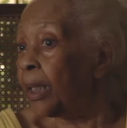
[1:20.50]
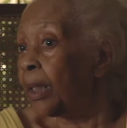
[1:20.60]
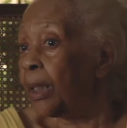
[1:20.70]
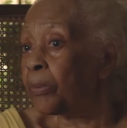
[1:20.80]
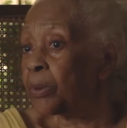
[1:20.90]

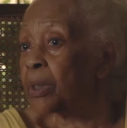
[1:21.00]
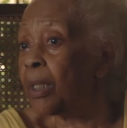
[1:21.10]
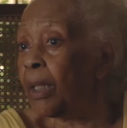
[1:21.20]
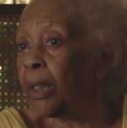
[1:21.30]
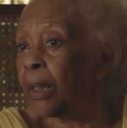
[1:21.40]
It was
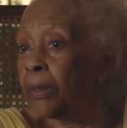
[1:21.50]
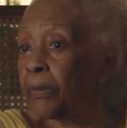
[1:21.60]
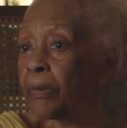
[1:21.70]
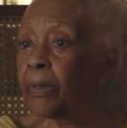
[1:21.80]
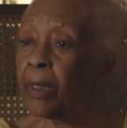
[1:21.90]
gone.
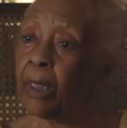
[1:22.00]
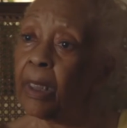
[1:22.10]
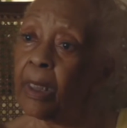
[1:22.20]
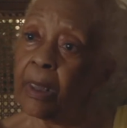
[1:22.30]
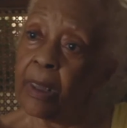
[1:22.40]

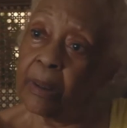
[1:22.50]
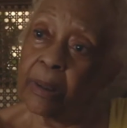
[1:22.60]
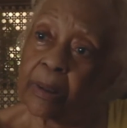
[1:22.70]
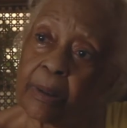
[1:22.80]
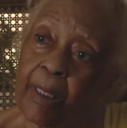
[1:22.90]

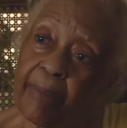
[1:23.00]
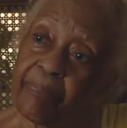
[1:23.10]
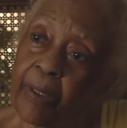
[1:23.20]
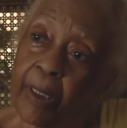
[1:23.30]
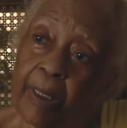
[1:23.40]
So I
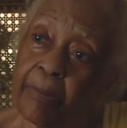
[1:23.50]
figured I